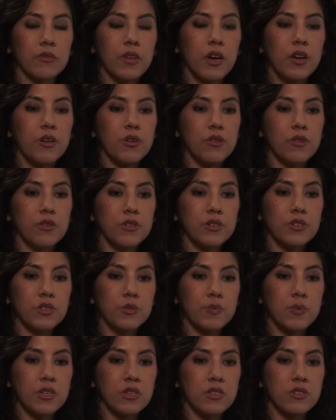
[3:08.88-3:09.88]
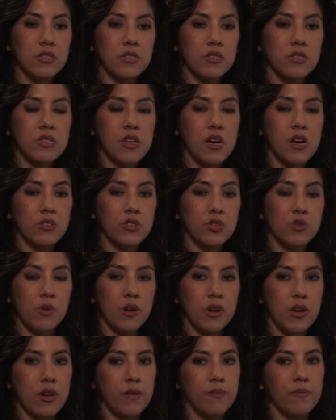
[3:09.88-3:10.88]
I know there is because that's who I
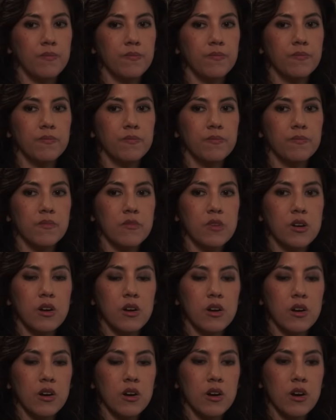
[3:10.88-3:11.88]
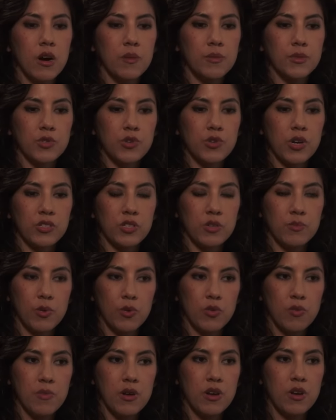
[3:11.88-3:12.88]
am. I'm attracted to
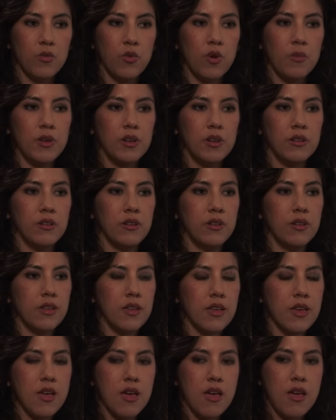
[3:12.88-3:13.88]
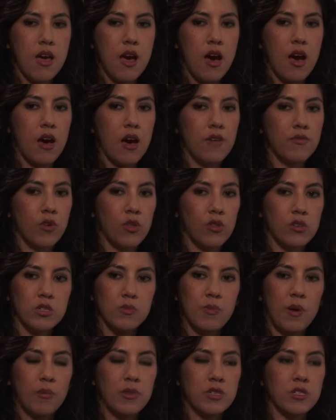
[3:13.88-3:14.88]
both men and women. I've known this
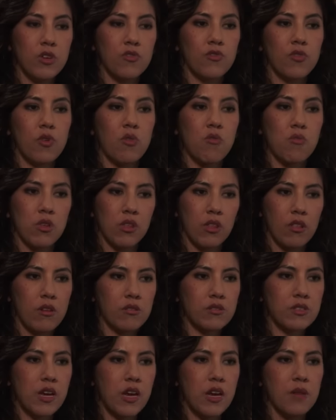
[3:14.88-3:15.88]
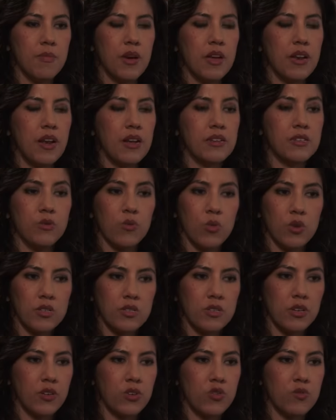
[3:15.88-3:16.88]
about myself for a really long time, and I didn't want to
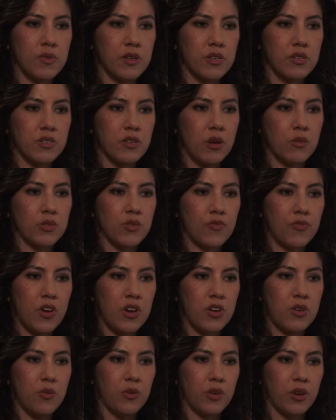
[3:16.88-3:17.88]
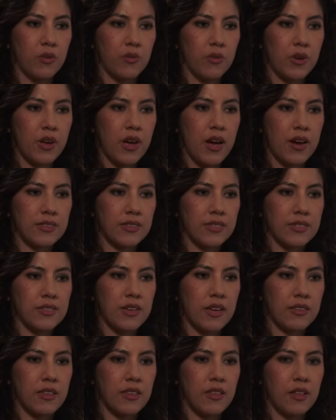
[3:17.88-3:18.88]
tell you because I was afraid you were going to react
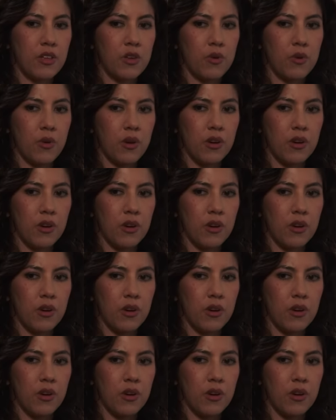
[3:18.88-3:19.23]
exactly like you